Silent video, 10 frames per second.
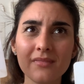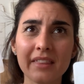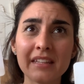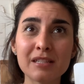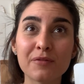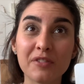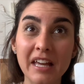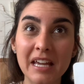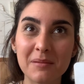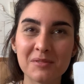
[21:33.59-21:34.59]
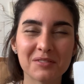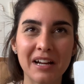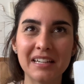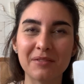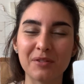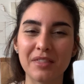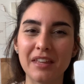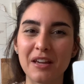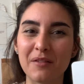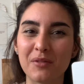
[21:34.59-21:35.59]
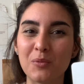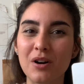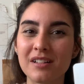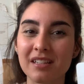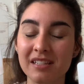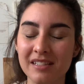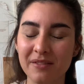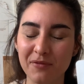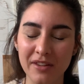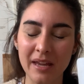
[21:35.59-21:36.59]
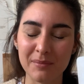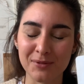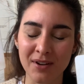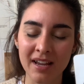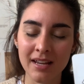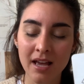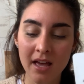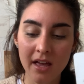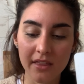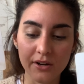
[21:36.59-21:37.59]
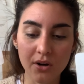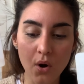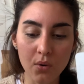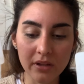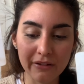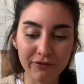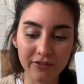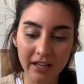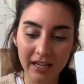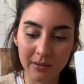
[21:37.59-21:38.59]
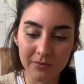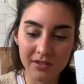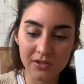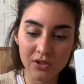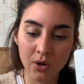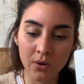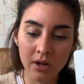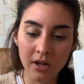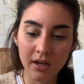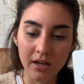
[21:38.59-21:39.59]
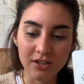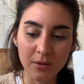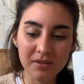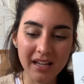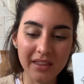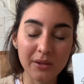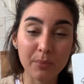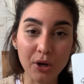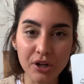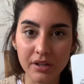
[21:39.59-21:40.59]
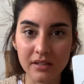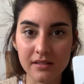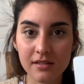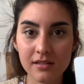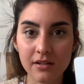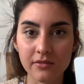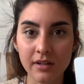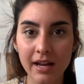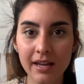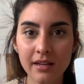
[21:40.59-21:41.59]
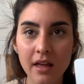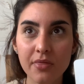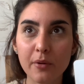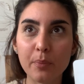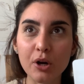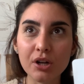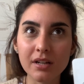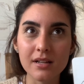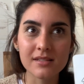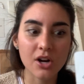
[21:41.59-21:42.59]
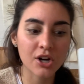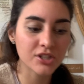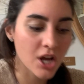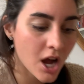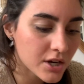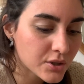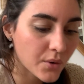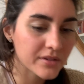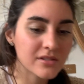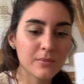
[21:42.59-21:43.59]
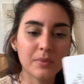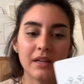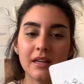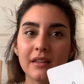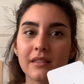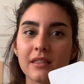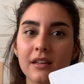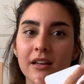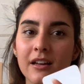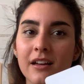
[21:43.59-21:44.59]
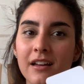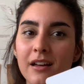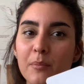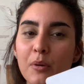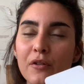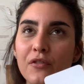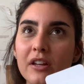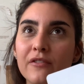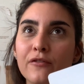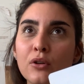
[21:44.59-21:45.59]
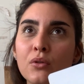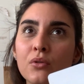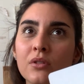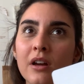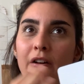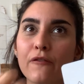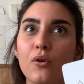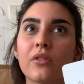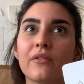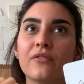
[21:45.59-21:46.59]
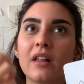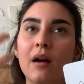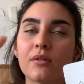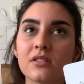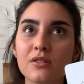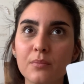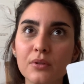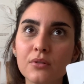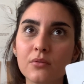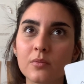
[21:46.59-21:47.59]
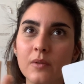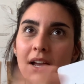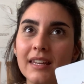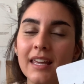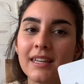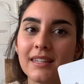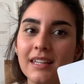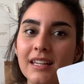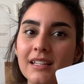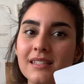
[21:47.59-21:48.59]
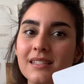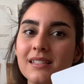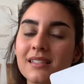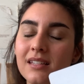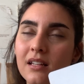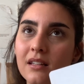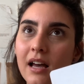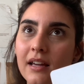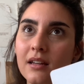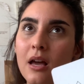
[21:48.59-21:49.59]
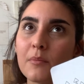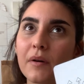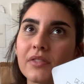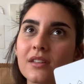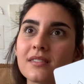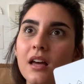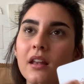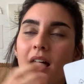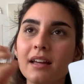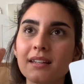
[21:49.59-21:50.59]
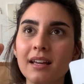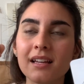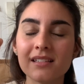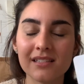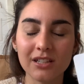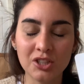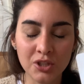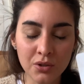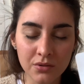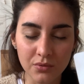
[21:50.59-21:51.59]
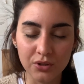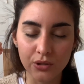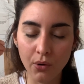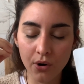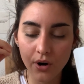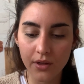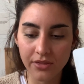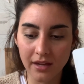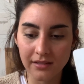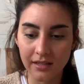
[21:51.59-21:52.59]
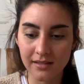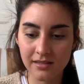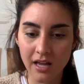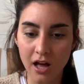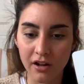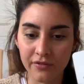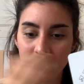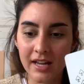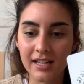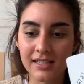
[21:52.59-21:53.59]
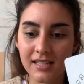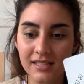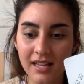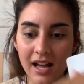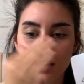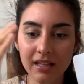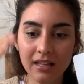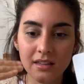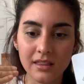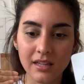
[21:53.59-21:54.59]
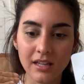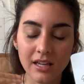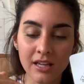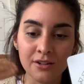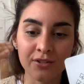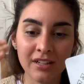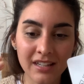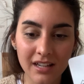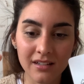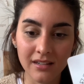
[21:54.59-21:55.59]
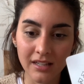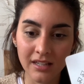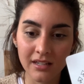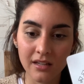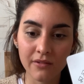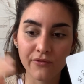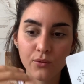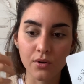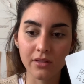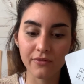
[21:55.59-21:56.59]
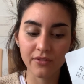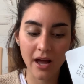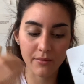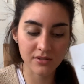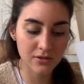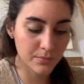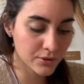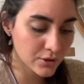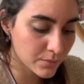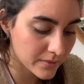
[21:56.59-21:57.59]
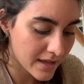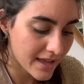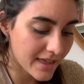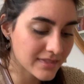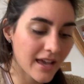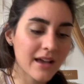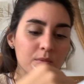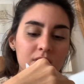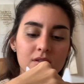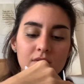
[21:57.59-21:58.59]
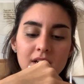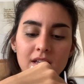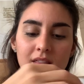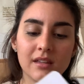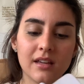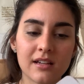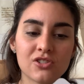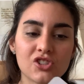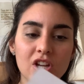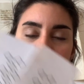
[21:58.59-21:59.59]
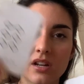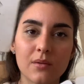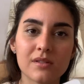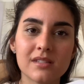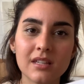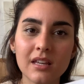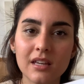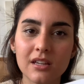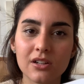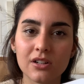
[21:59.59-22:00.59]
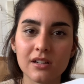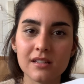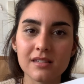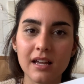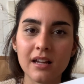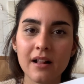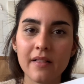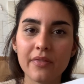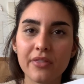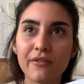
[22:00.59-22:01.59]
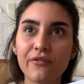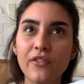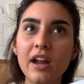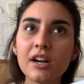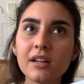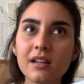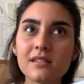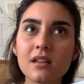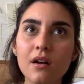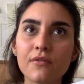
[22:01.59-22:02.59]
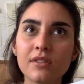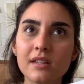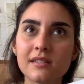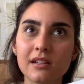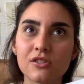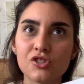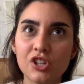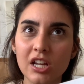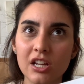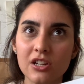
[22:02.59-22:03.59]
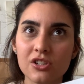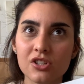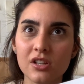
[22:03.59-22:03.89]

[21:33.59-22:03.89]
these flames, right? If we think of the Wands as flames, right? There are only flames. So it's almost like the burdens, right? The burdens are not going to be the perfect food for the flowers to bloom, right? It needs sunlight. But the sunlight is you. Your authentic self is exactly the ingredient needed for the flowers to bloom. And that was already the exchange that I was seeing here. It's like the fairness of this exchange